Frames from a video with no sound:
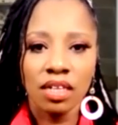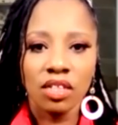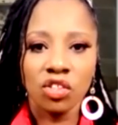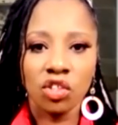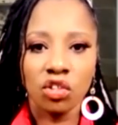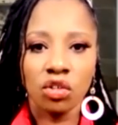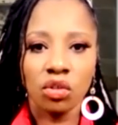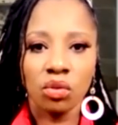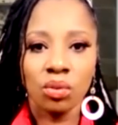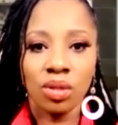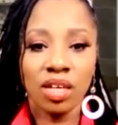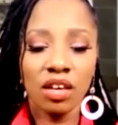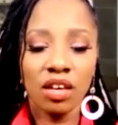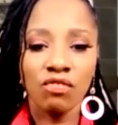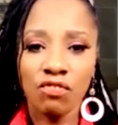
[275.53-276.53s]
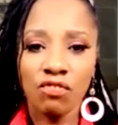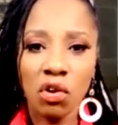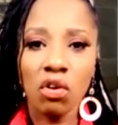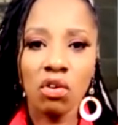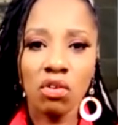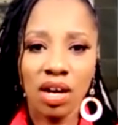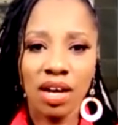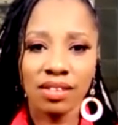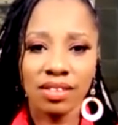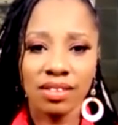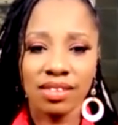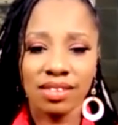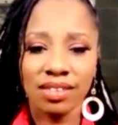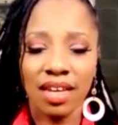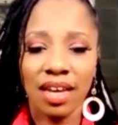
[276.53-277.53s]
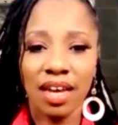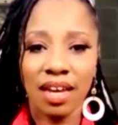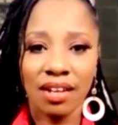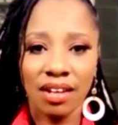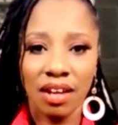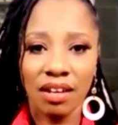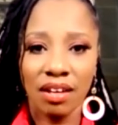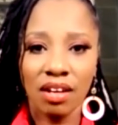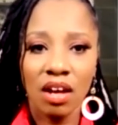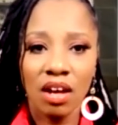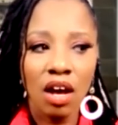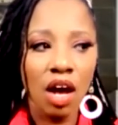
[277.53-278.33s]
to get full understanding